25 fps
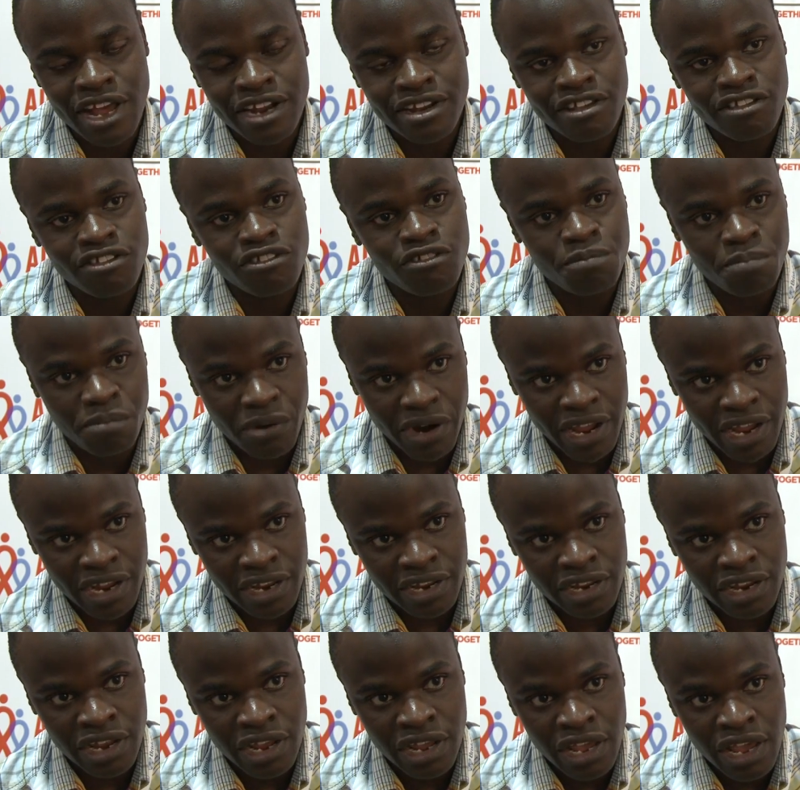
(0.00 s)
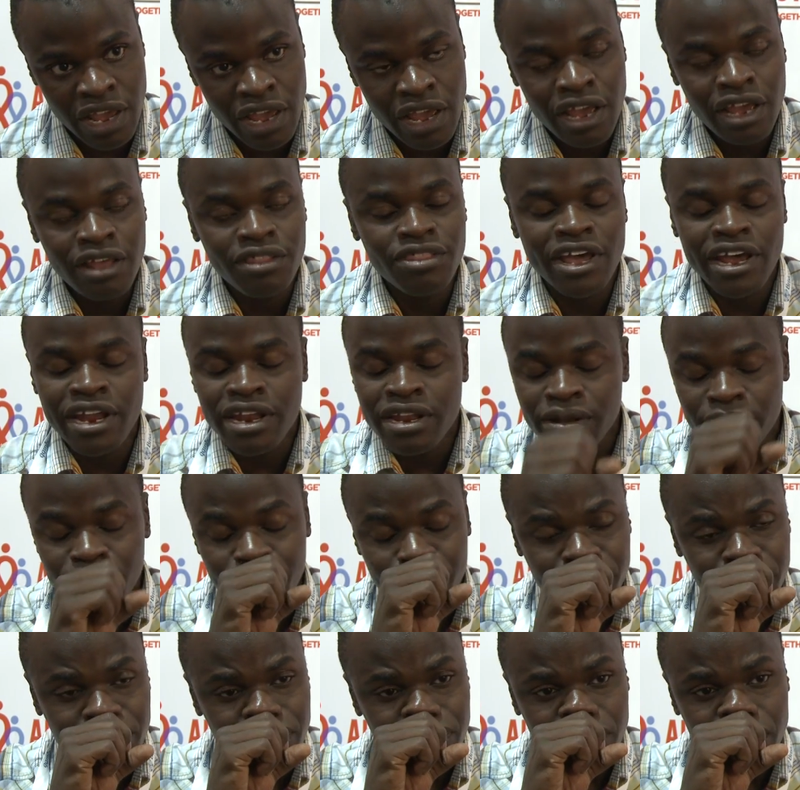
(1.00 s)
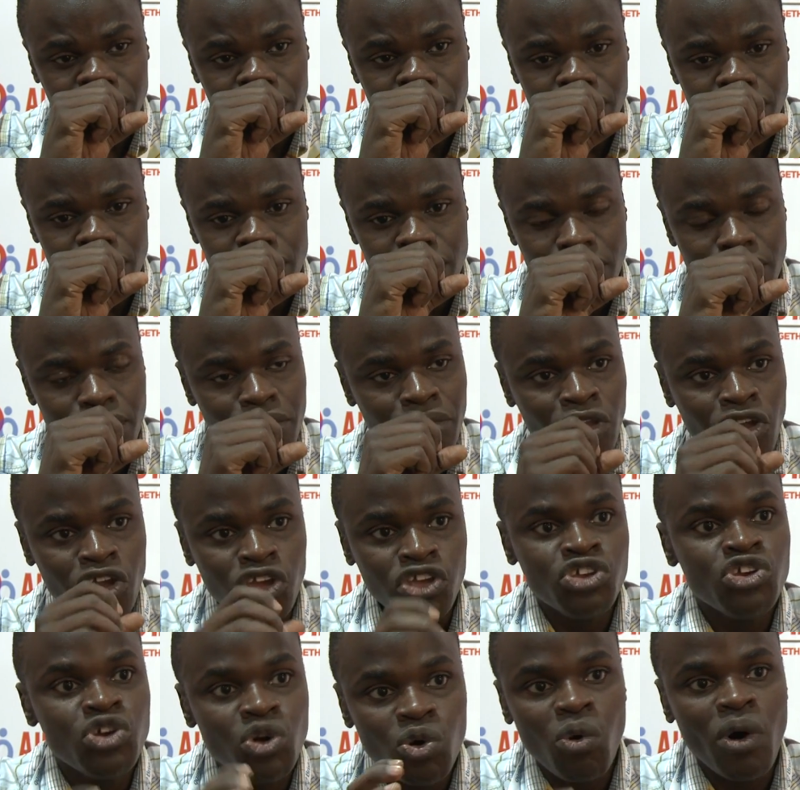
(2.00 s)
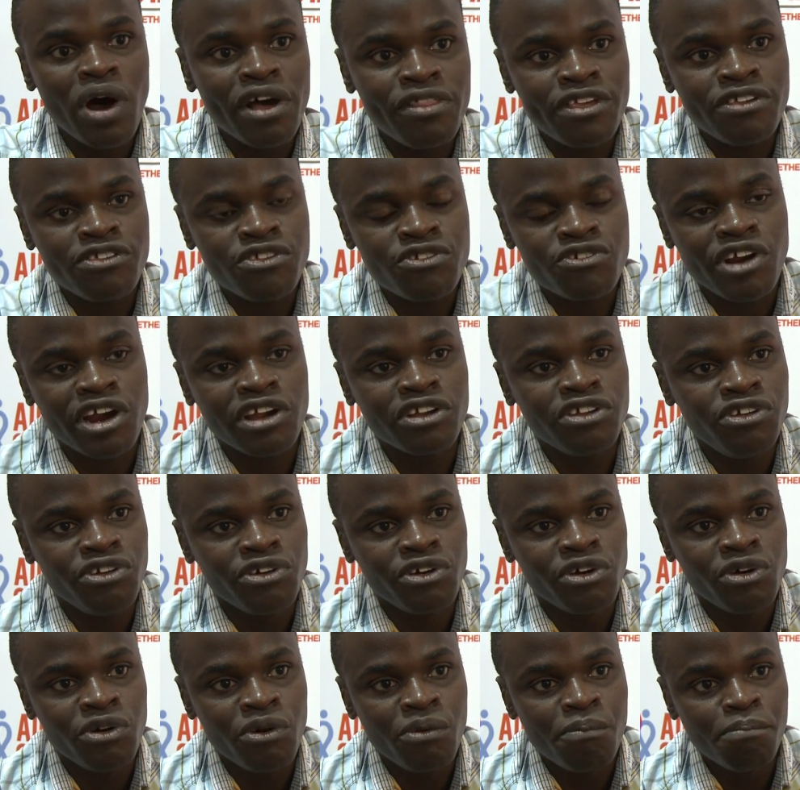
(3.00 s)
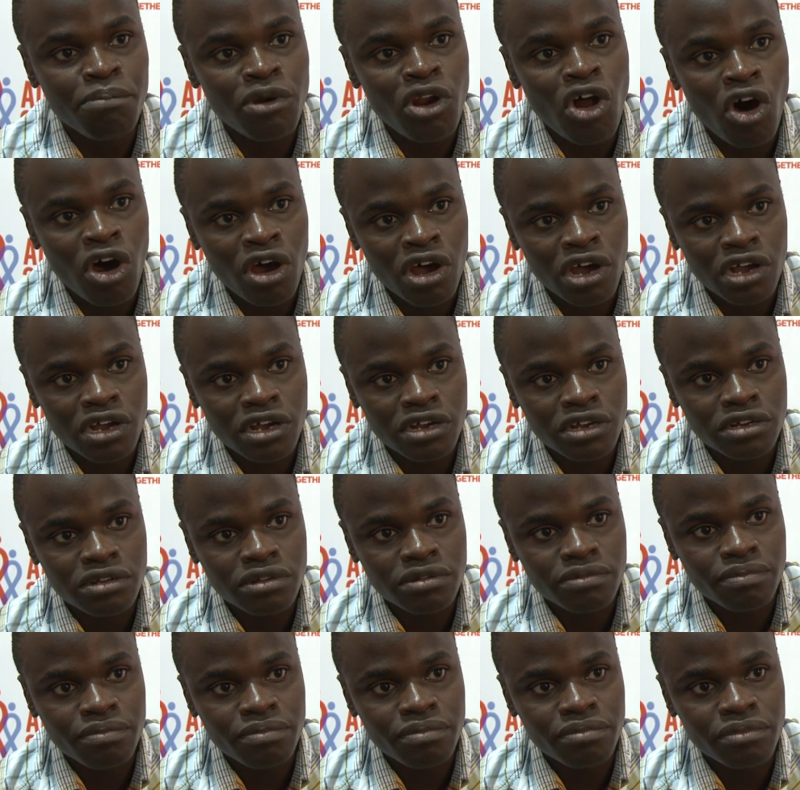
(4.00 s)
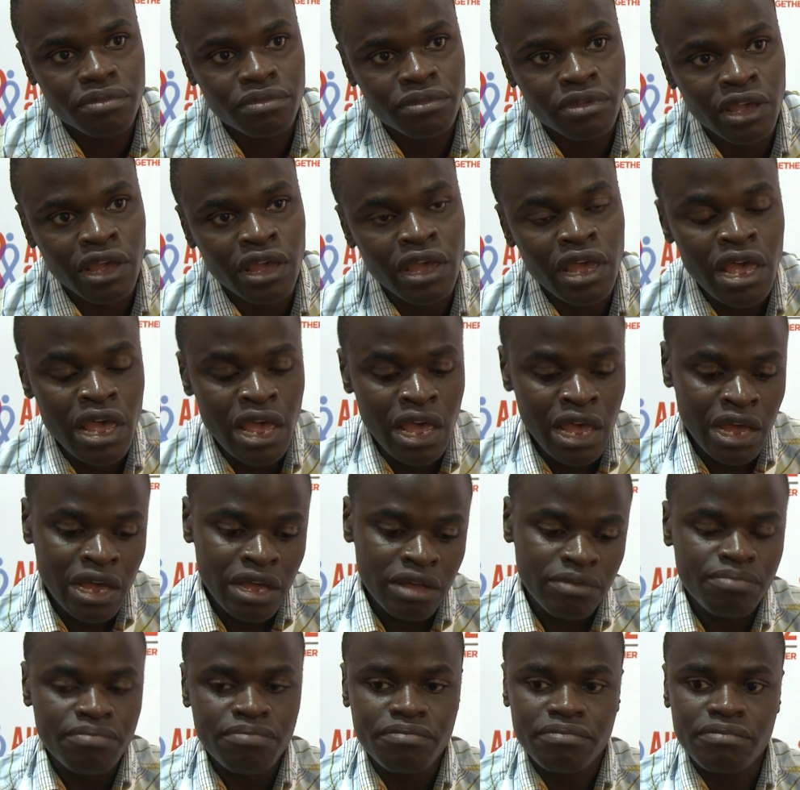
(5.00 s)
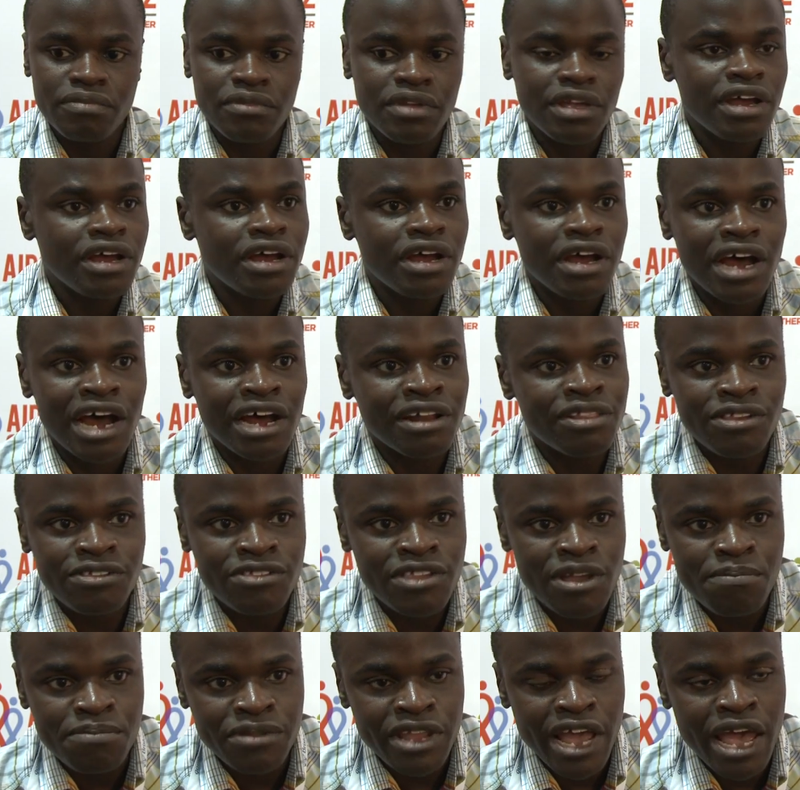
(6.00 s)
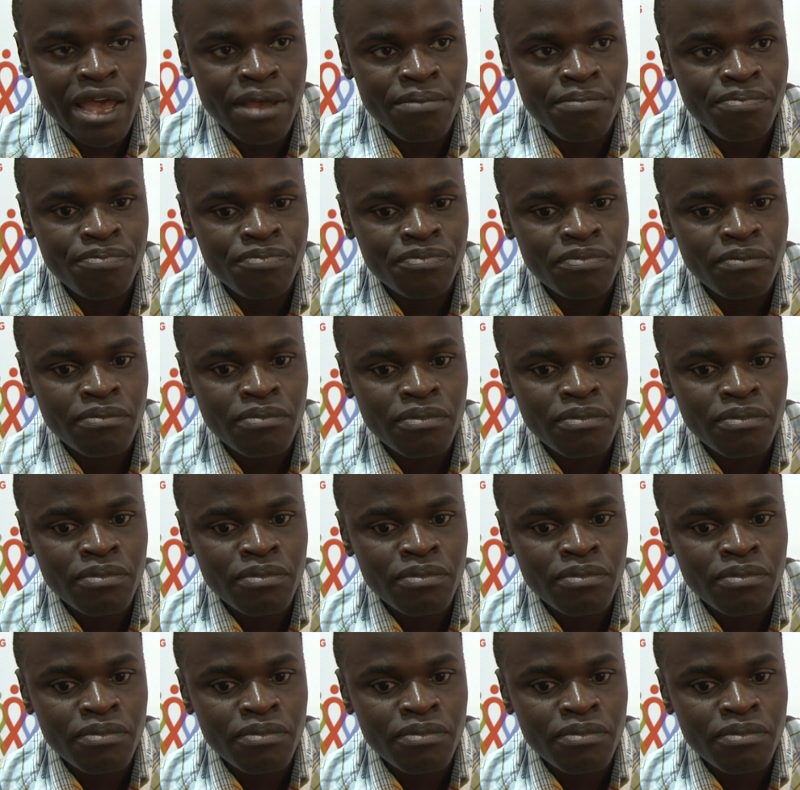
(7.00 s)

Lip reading: that is spread, then you are the structural block. Okay. At the same time,